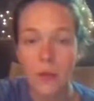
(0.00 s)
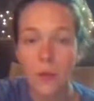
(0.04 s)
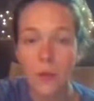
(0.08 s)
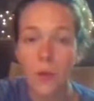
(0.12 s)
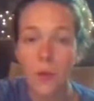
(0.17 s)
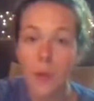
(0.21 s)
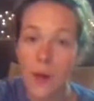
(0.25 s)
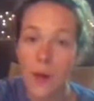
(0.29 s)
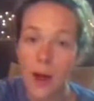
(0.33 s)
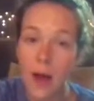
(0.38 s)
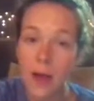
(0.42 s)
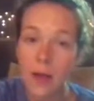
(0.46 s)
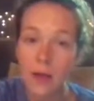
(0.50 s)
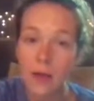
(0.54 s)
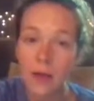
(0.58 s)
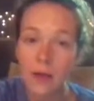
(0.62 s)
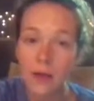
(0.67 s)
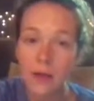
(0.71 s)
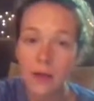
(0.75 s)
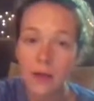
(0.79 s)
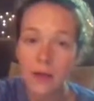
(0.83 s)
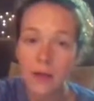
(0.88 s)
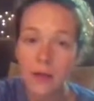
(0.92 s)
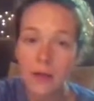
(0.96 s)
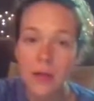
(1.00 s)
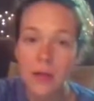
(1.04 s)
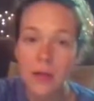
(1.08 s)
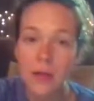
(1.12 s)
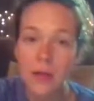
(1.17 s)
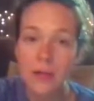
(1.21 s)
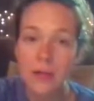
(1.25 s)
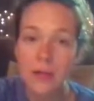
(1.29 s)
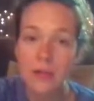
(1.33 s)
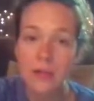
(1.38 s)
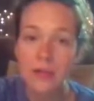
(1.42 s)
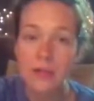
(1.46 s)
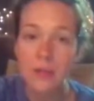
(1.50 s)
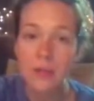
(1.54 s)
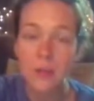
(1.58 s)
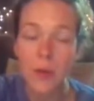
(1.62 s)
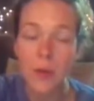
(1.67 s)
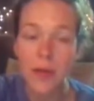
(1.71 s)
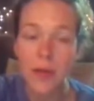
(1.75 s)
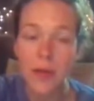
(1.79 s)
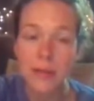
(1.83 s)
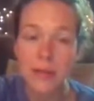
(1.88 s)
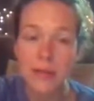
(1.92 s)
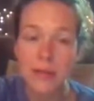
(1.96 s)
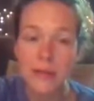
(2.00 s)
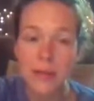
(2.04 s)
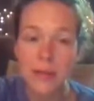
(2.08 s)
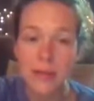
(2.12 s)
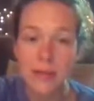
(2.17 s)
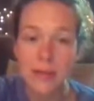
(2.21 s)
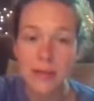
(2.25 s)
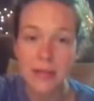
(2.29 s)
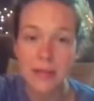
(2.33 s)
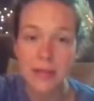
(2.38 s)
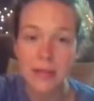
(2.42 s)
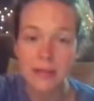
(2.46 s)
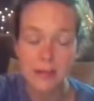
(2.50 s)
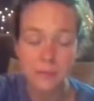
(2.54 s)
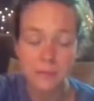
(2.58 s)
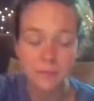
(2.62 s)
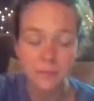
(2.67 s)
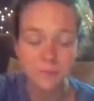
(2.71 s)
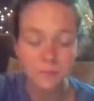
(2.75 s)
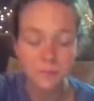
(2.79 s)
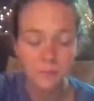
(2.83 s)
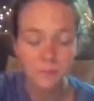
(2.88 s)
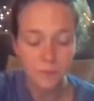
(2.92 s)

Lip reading: required. And this is why I say this.